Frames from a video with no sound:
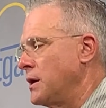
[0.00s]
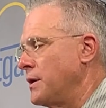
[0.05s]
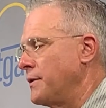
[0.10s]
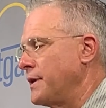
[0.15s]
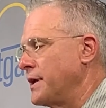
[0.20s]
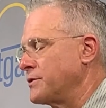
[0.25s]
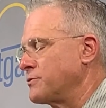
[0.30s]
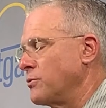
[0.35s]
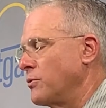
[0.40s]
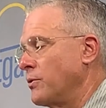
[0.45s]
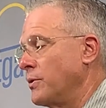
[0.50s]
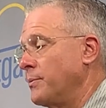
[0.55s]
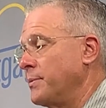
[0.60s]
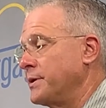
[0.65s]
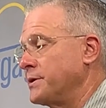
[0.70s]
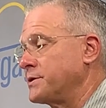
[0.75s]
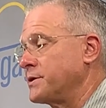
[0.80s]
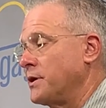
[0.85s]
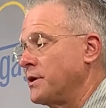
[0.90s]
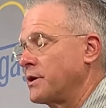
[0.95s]
that's what we've
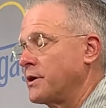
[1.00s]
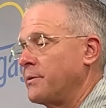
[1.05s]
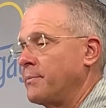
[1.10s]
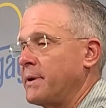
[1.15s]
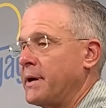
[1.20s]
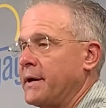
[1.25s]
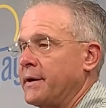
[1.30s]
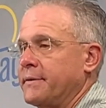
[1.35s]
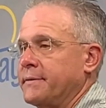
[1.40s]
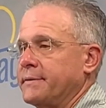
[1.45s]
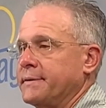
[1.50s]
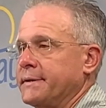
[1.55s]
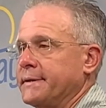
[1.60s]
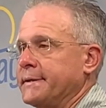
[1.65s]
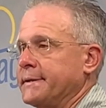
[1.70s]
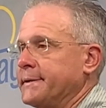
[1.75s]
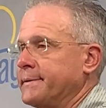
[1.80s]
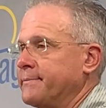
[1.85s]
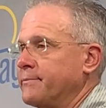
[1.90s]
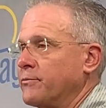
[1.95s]
been talking about.
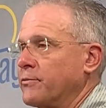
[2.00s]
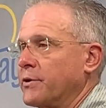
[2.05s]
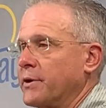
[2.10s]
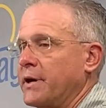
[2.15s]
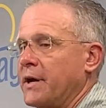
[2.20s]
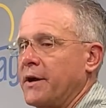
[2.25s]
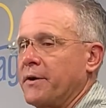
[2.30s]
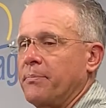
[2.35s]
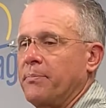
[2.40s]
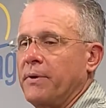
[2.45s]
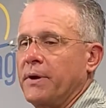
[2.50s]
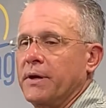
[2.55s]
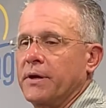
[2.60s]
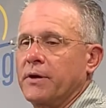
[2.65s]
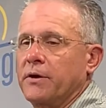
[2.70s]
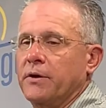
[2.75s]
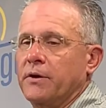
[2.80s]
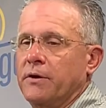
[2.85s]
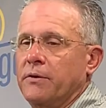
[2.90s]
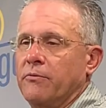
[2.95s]
We're going to have to play
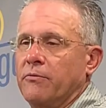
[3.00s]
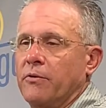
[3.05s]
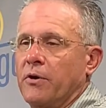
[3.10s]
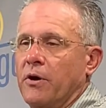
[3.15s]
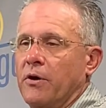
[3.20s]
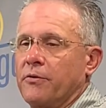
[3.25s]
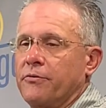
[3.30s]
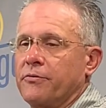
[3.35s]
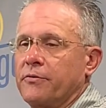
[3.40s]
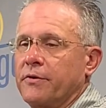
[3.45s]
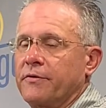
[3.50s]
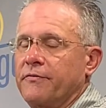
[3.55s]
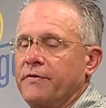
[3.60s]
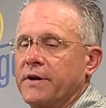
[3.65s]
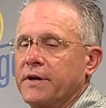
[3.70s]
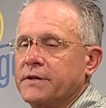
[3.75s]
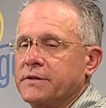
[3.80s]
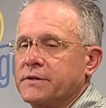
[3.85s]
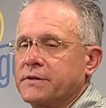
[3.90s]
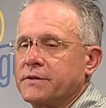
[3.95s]
good in all three
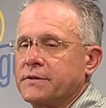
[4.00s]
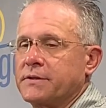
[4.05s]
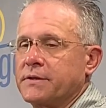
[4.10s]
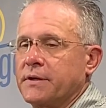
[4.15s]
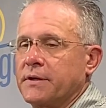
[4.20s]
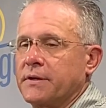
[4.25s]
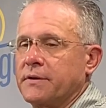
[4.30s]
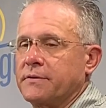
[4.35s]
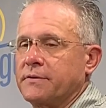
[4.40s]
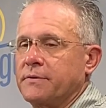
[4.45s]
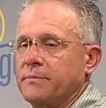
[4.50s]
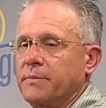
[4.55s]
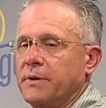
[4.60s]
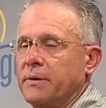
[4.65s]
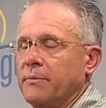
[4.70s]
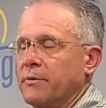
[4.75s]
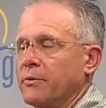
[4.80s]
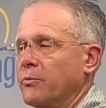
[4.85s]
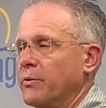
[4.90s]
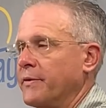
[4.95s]
phases to be
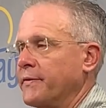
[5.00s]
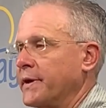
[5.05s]
able to win